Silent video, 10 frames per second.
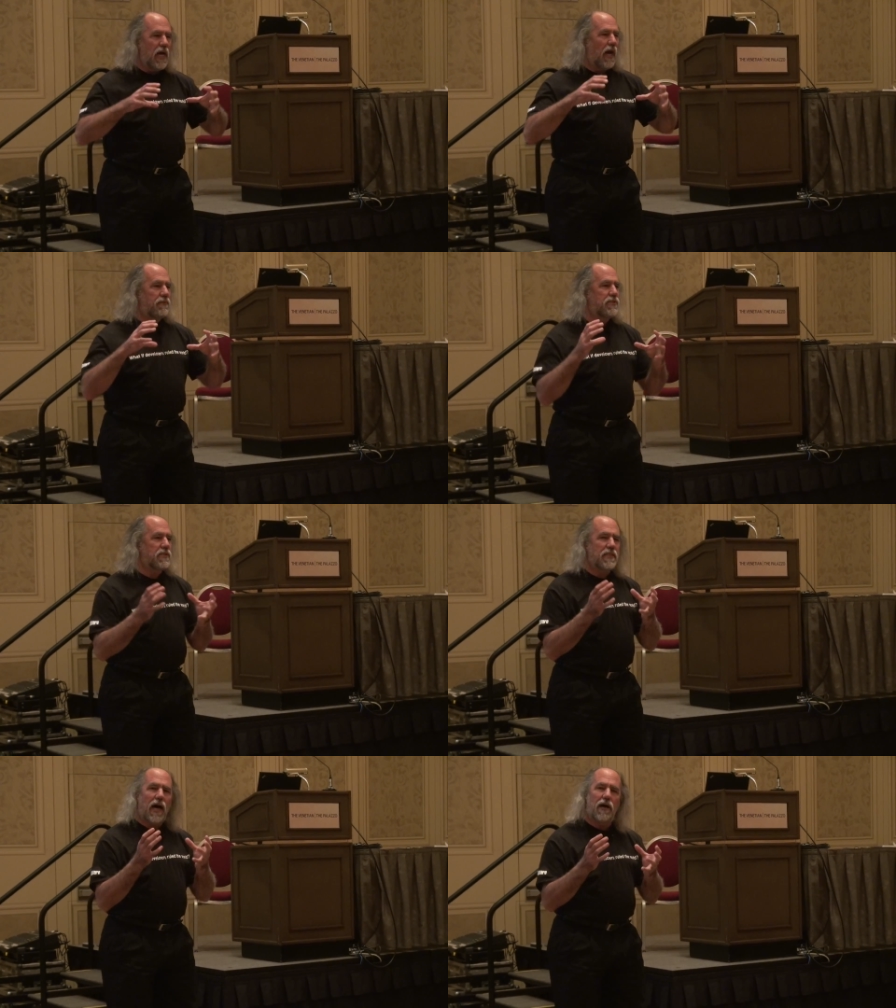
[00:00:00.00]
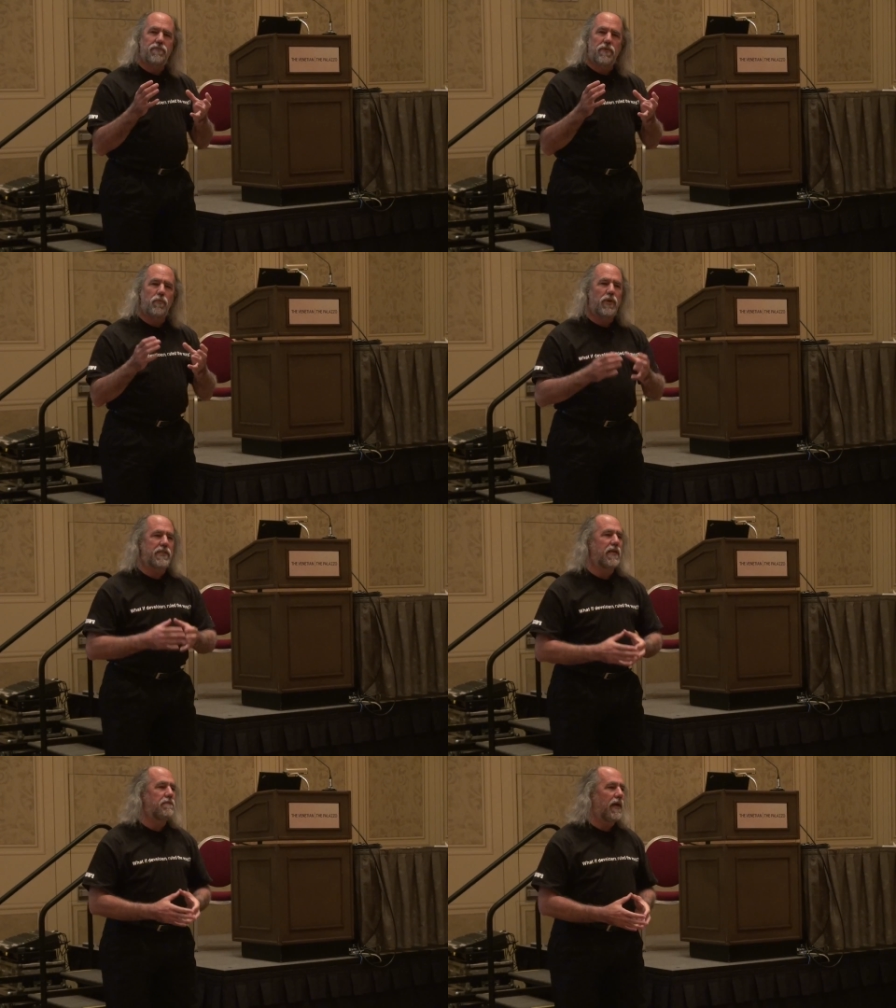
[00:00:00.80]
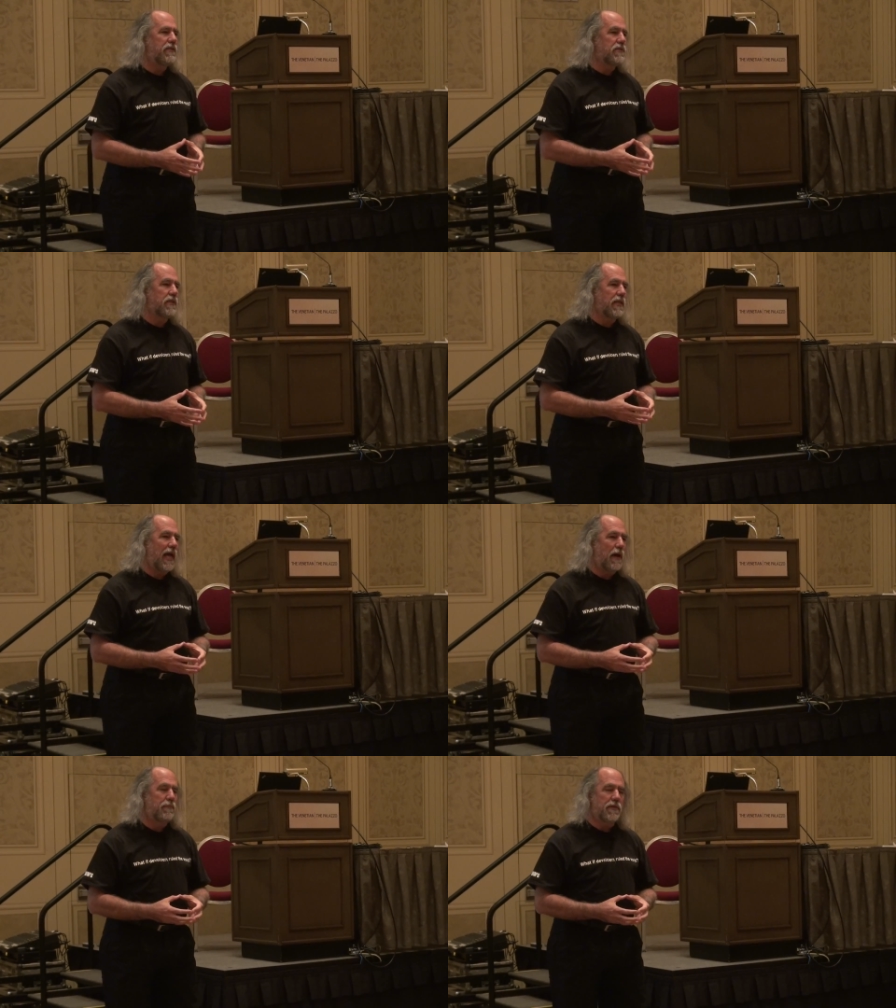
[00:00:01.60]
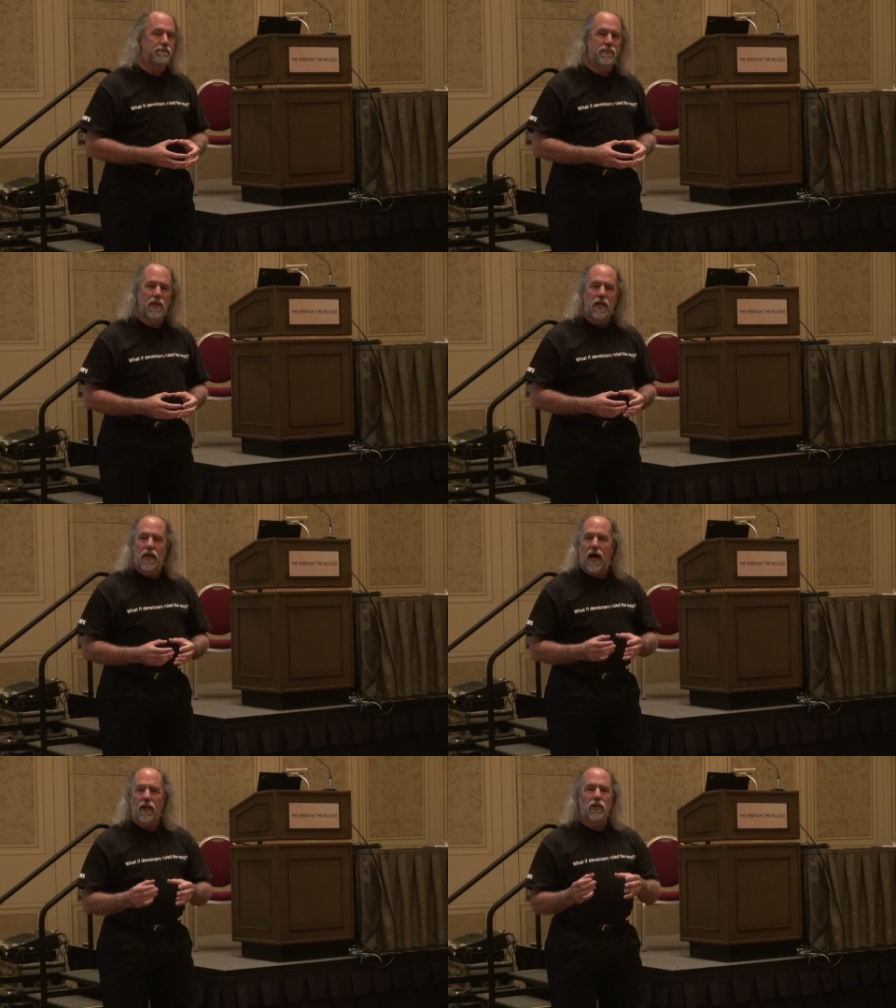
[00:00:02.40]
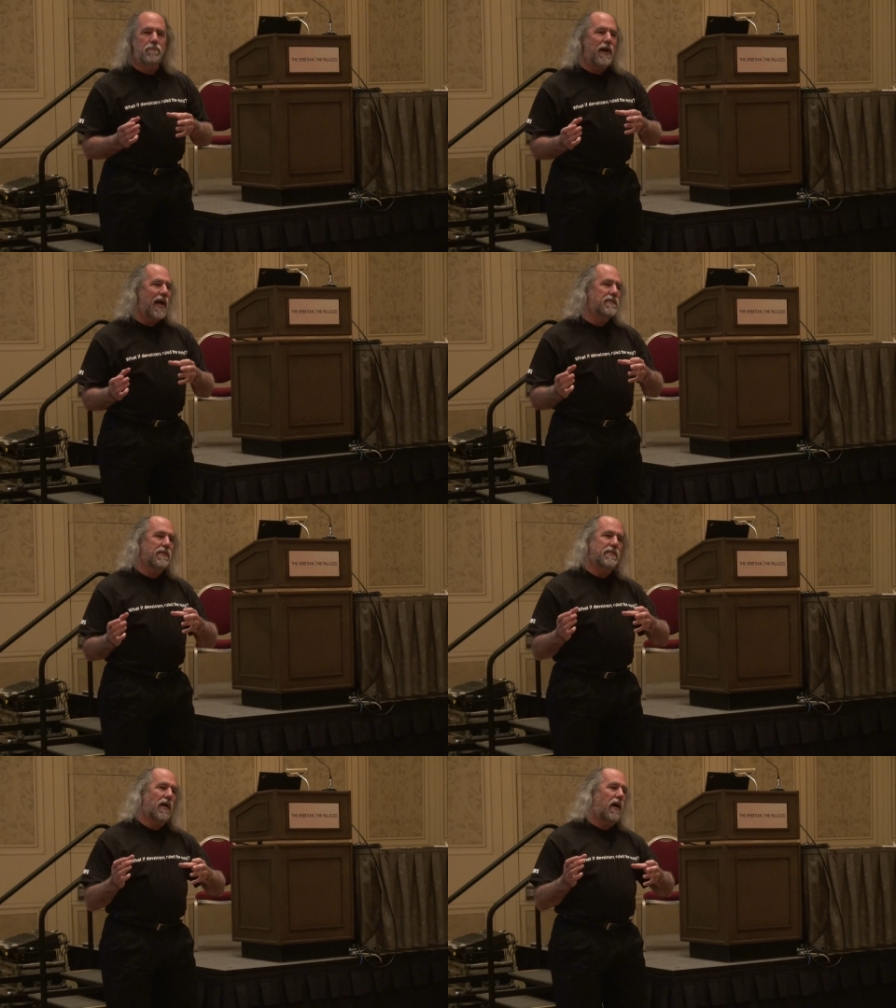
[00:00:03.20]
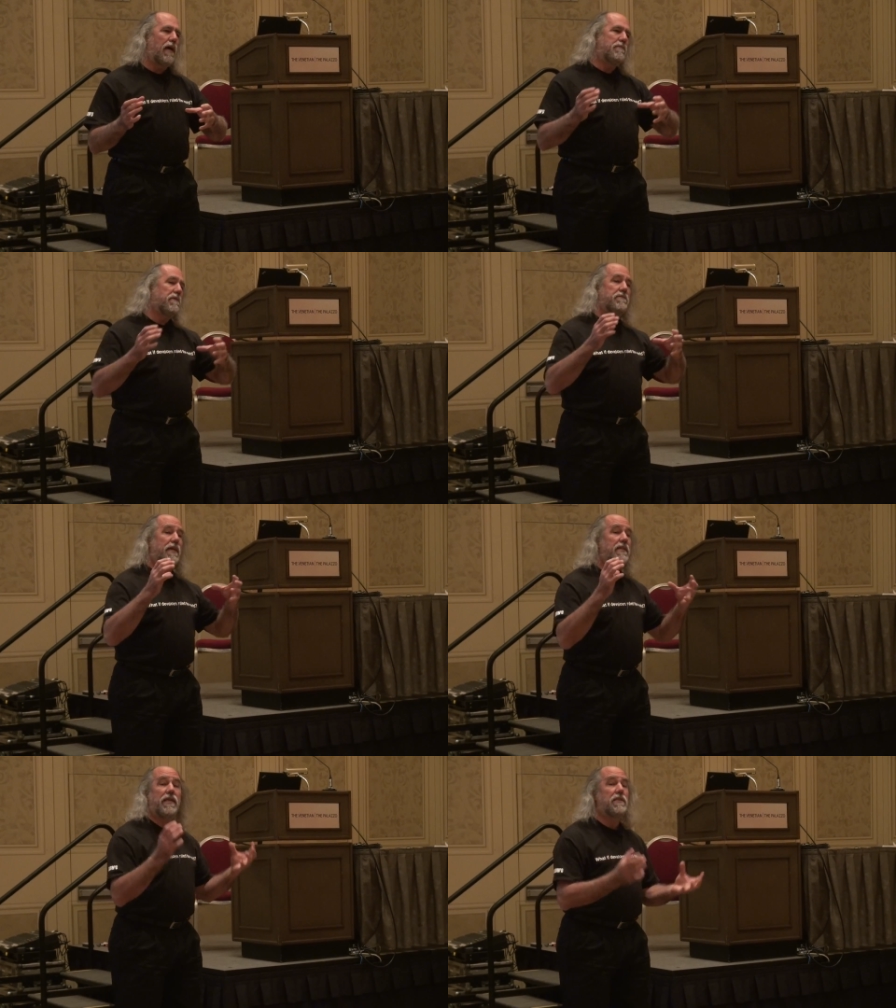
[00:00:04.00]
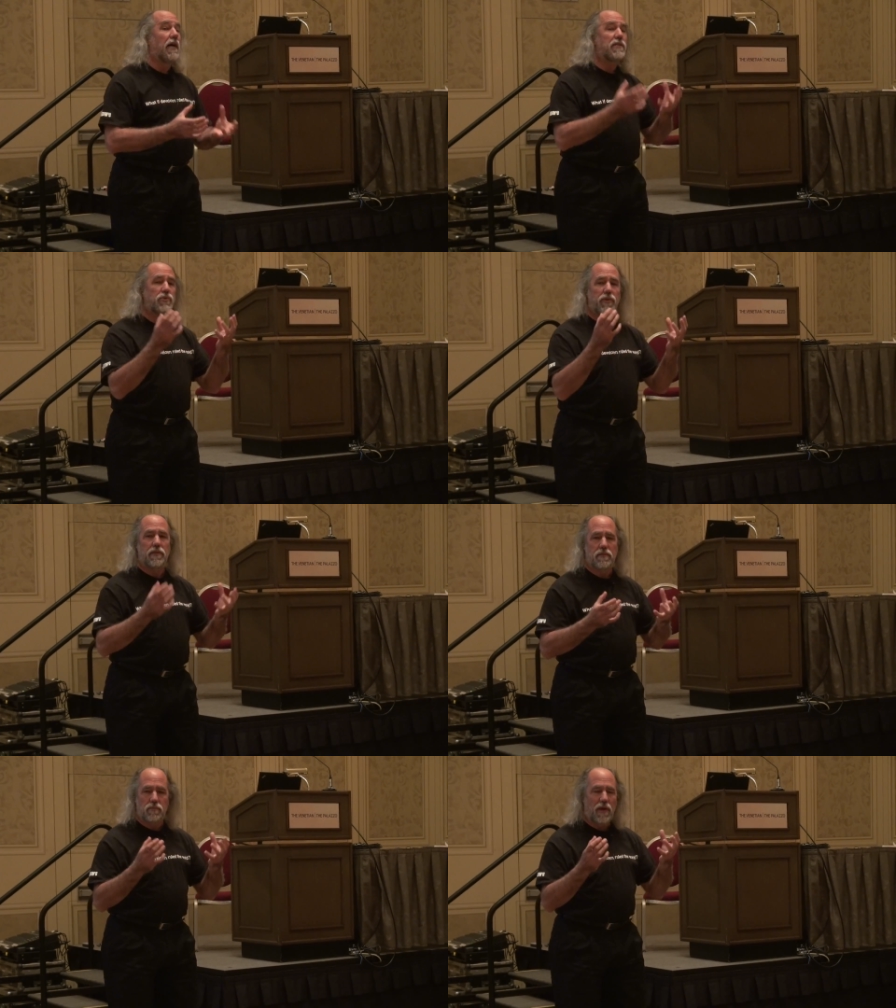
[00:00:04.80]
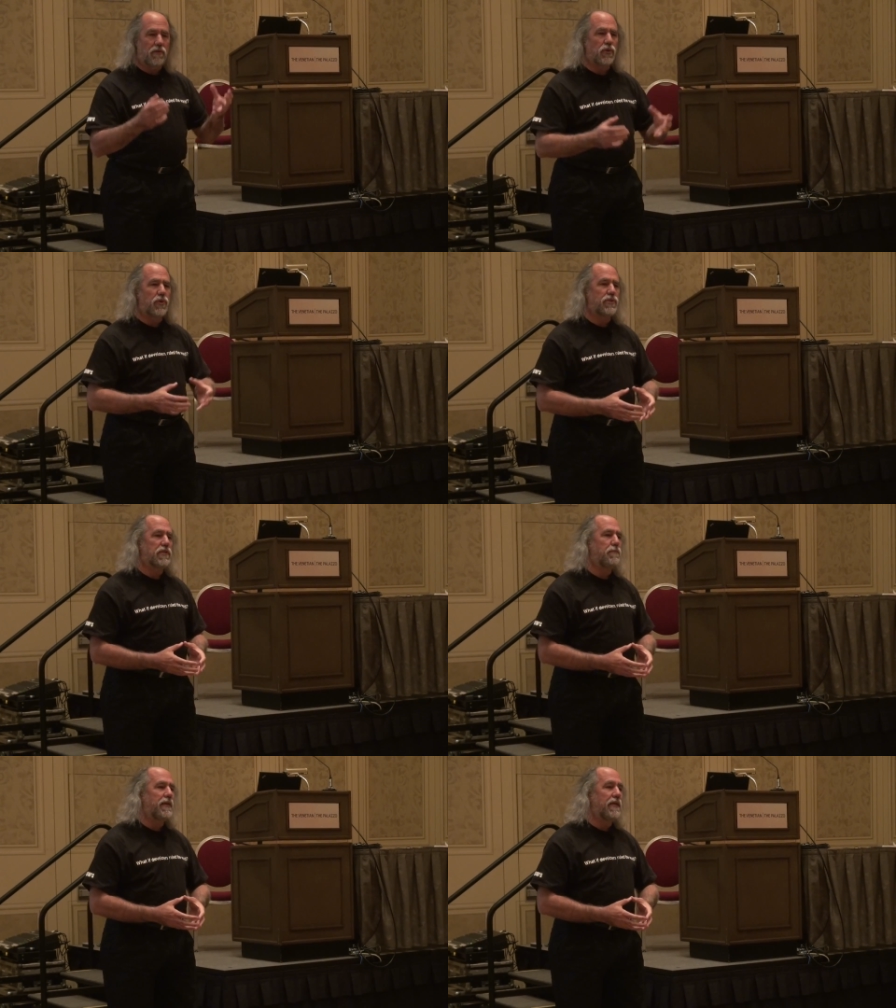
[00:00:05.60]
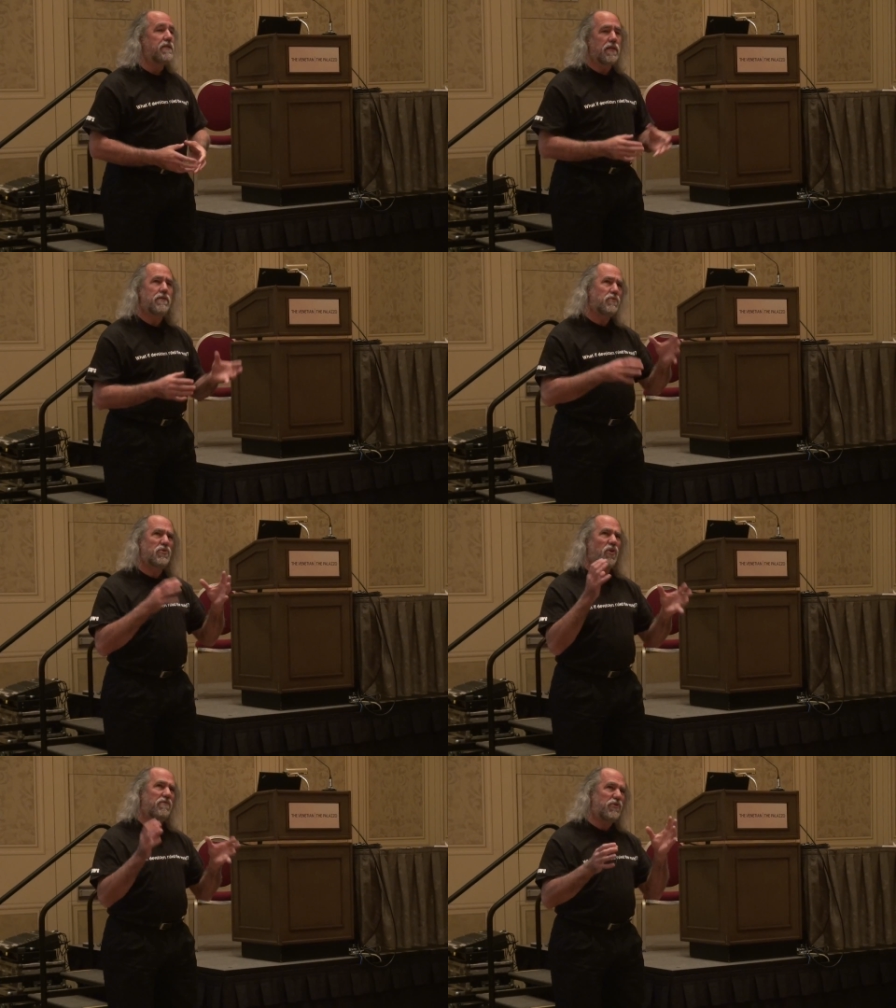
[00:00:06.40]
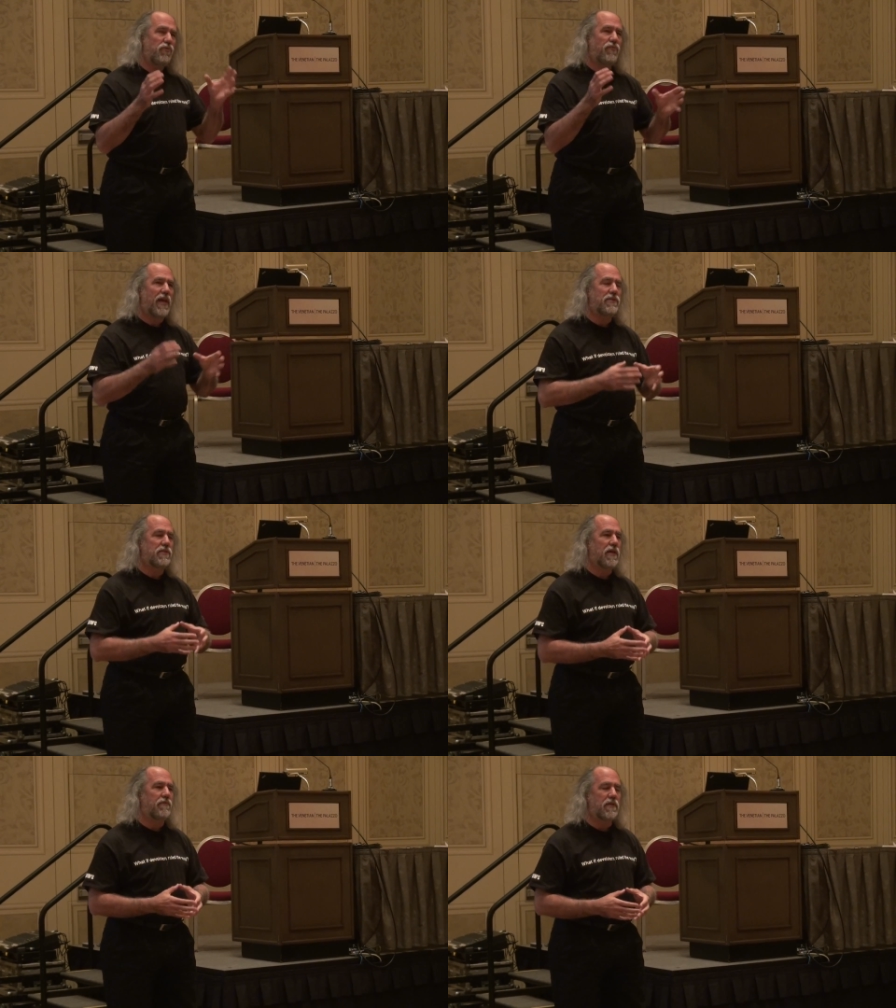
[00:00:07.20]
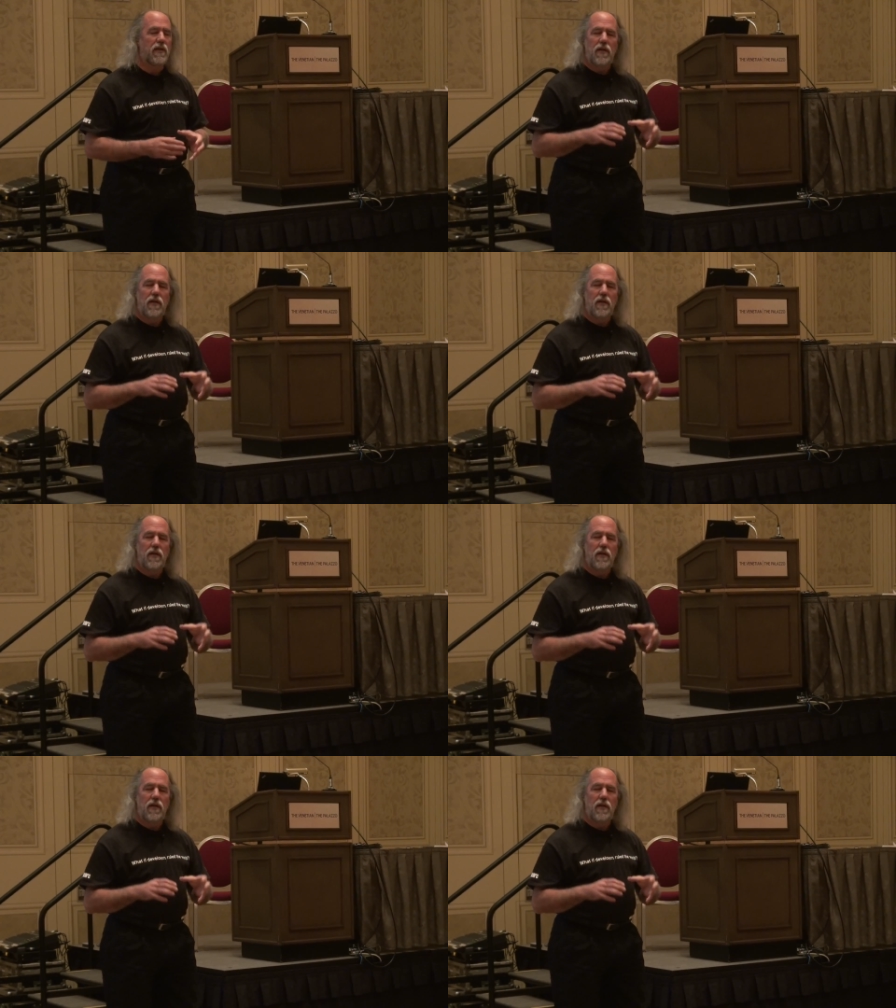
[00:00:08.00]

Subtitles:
of stuff from which innovation can happen. I look back to the time in the Industrial Revolution, there were sort of two phases of it.